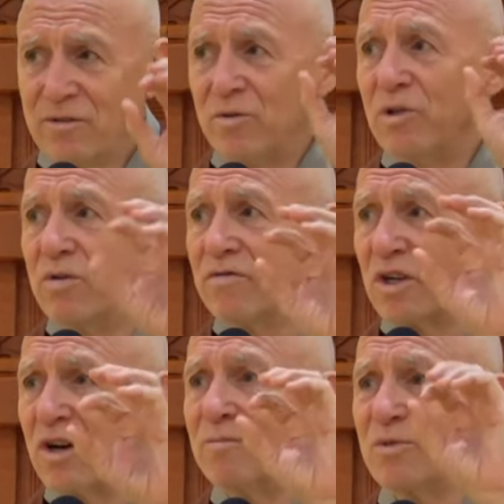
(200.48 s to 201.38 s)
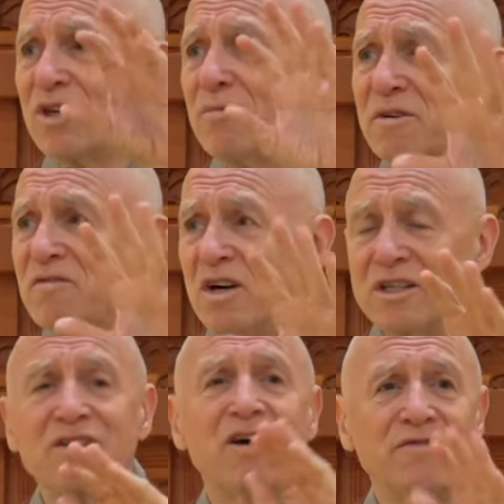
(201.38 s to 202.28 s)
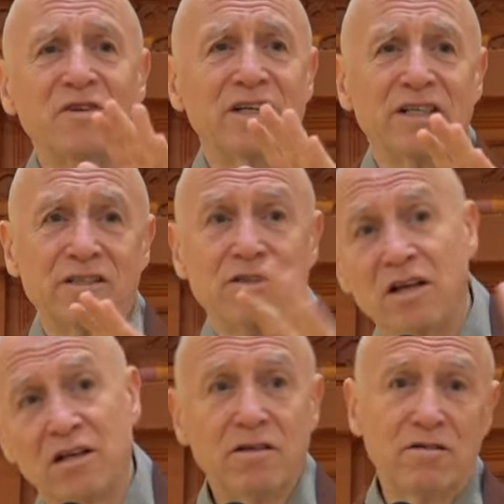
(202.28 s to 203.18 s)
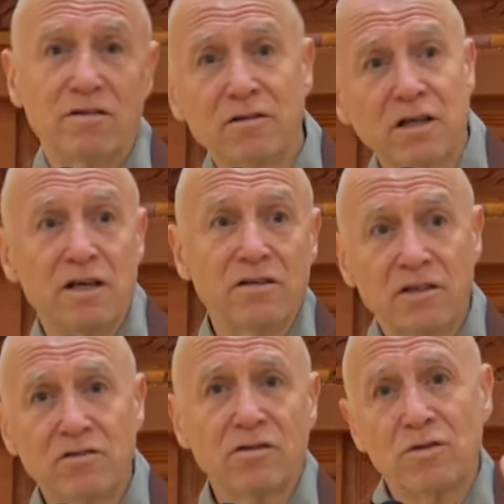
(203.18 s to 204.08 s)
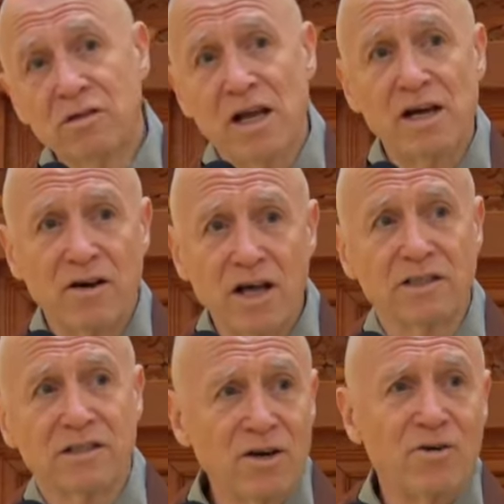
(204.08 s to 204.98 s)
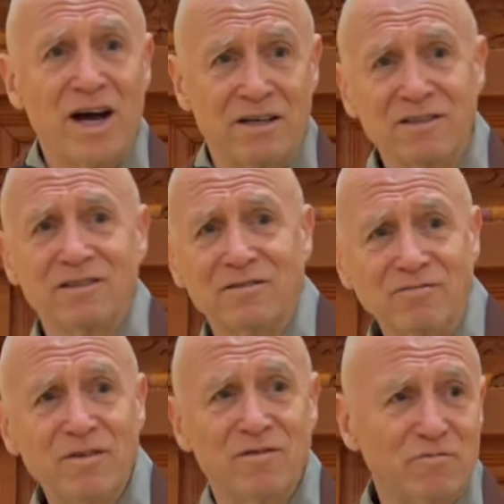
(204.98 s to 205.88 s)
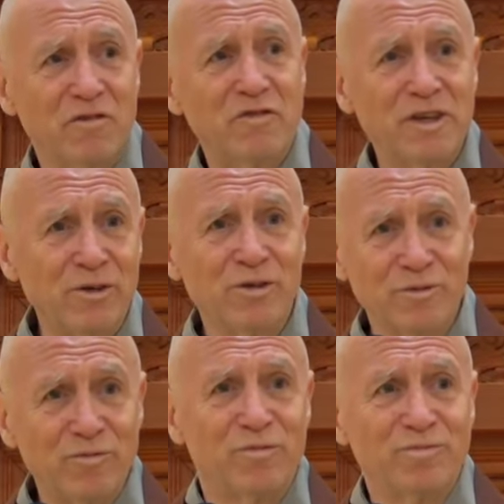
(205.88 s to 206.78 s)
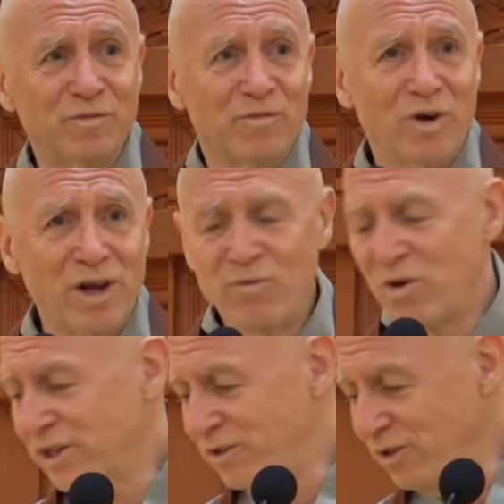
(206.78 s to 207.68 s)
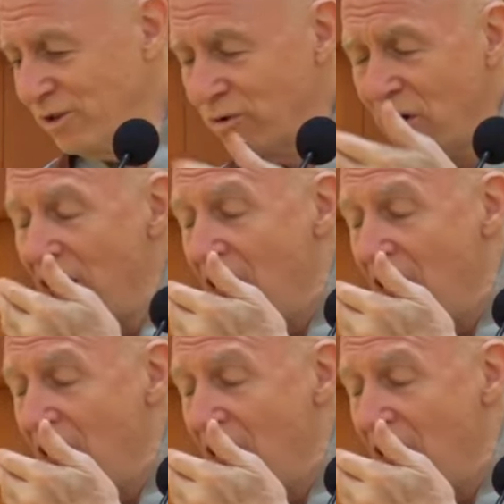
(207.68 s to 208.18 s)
We overcome some of our suffering and it's like, oh, okay, things are good now. I can go out and fulfill what I want to do.